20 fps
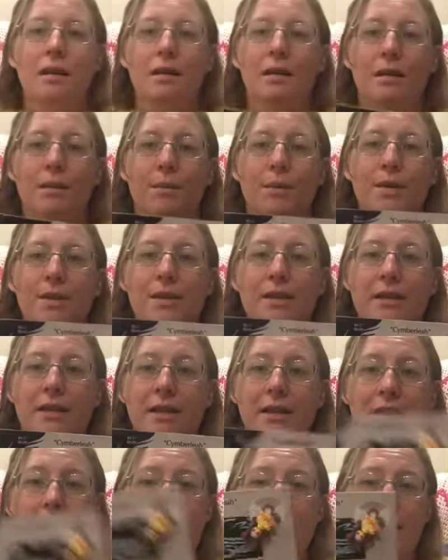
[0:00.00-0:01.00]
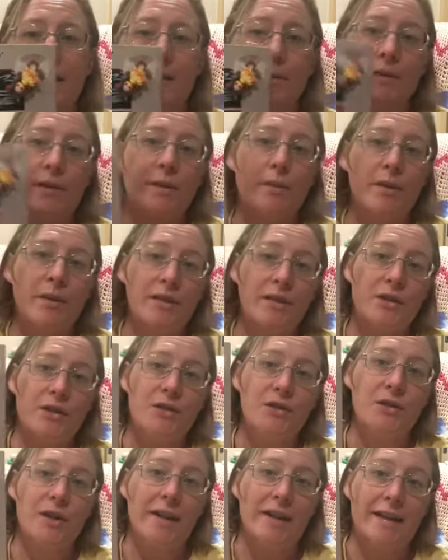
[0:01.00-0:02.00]
The person that did these was a Western
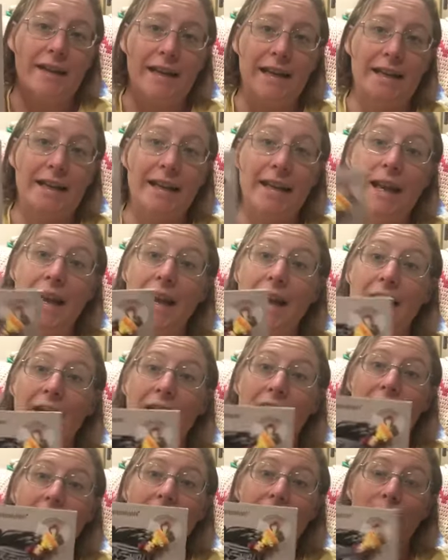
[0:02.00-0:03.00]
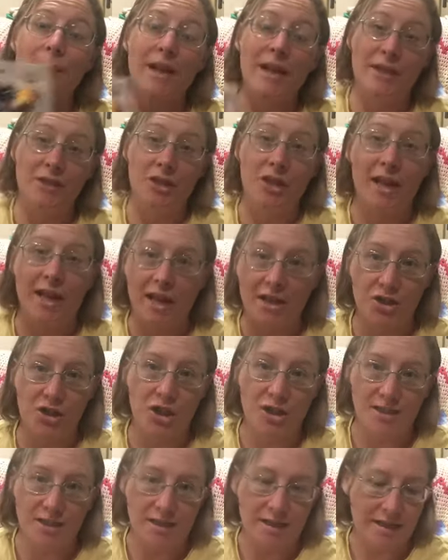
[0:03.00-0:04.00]
Australian lady, and she has
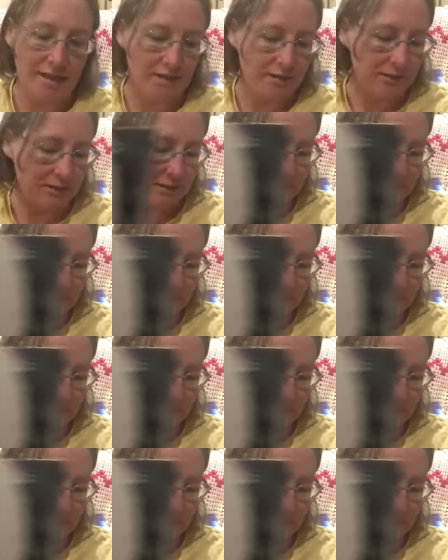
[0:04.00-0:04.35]
shut down.